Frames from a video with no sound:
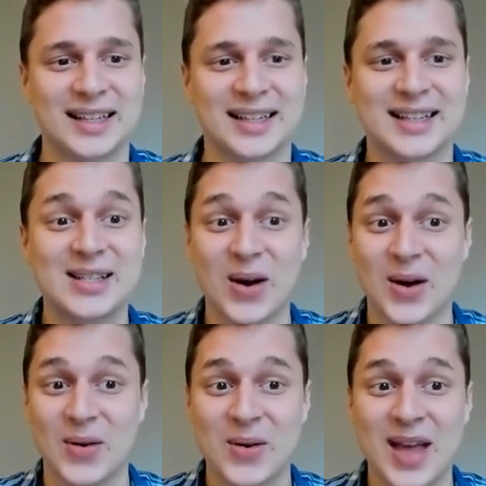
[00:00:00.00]
So,
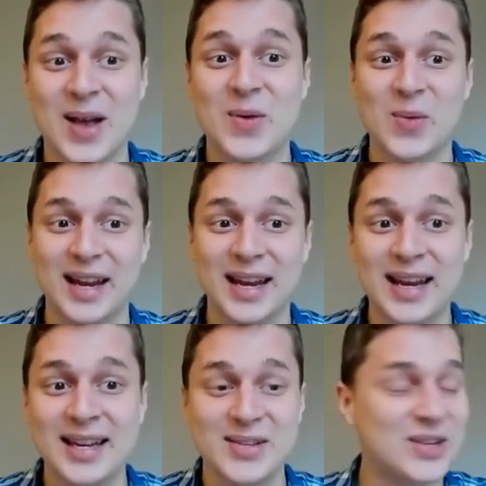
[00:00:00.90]

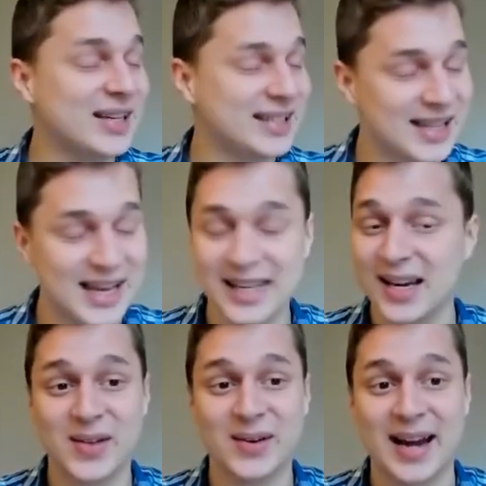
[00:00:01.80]
we, just like
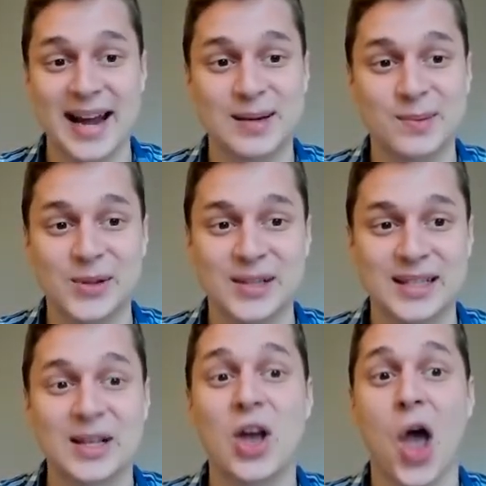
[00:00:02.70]
other animals,
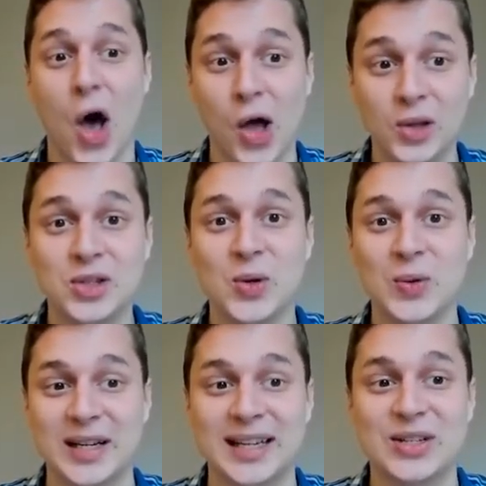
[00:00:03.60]
also
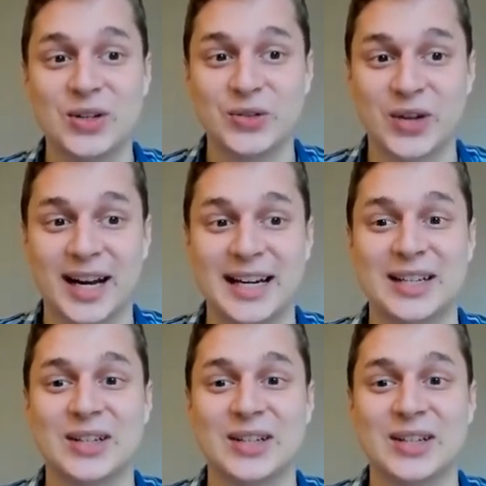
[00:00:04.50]
need to find